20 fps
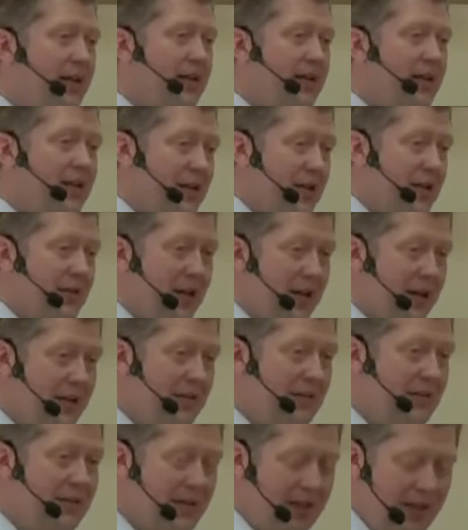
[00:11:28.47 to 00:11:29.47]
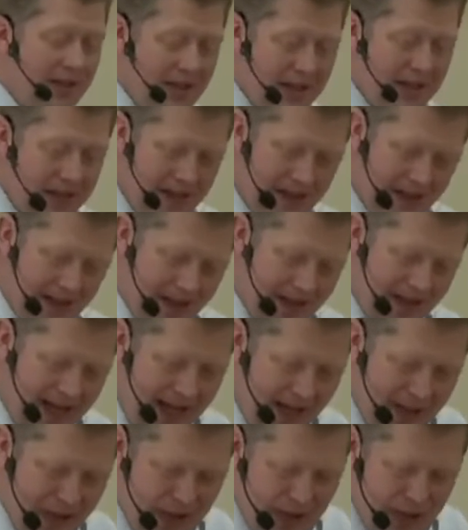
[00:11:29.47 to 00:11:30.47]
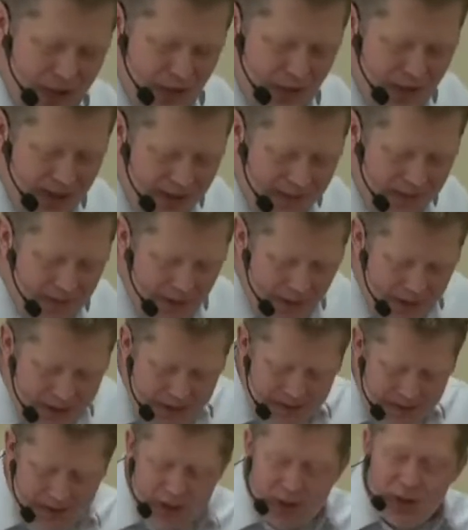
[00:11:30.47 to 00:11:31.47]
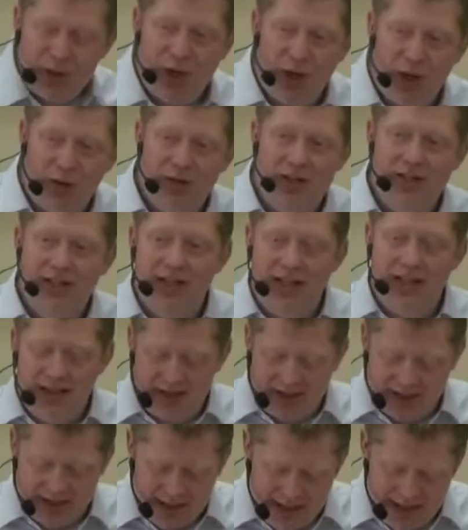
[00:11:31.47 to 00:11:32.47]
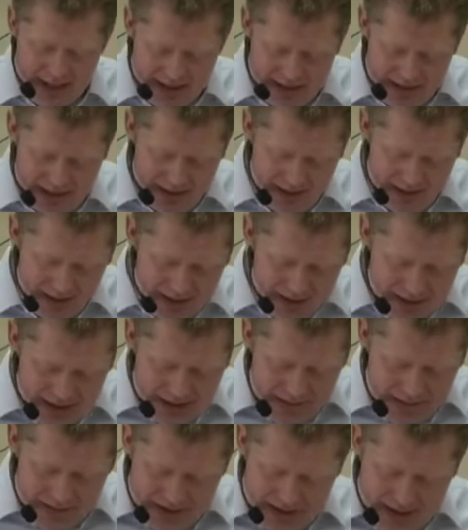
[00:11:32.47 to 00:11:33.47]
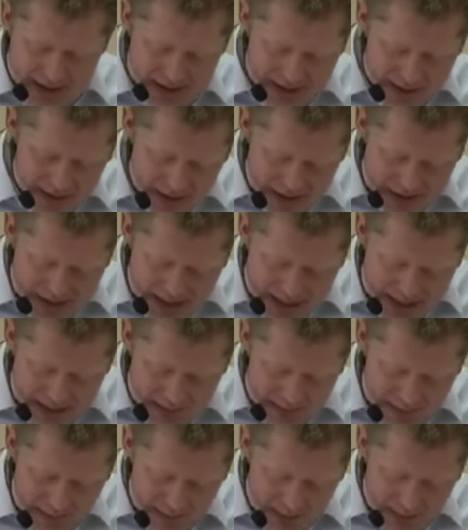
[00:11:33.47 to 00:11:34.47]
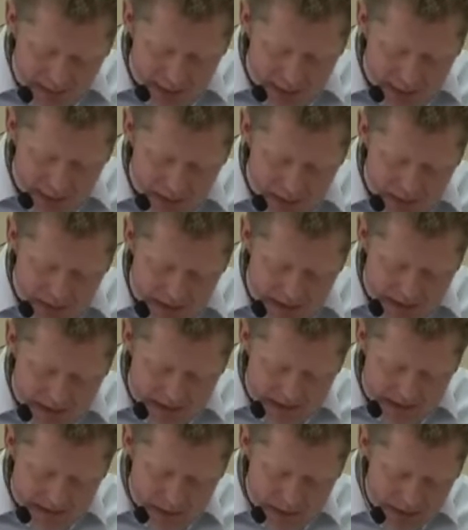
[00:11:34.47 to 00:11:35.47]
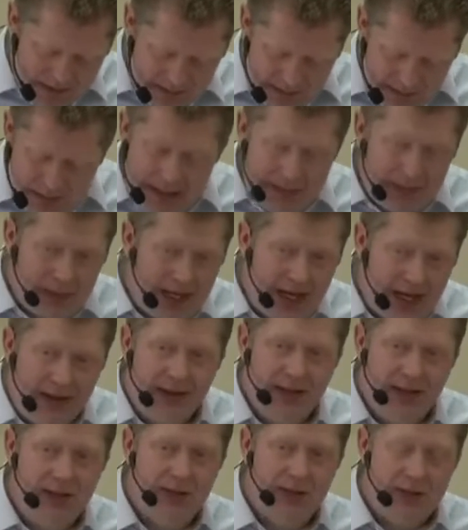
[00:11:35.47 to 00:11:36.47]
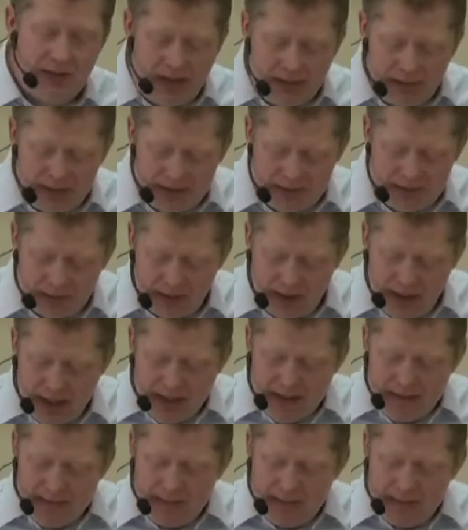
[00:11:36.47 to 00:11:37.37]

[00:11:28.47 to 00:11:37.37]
You've heard of the ancient Greek philosopher Socrates, who lived a long time before Paul, one of the people Athens was famous for.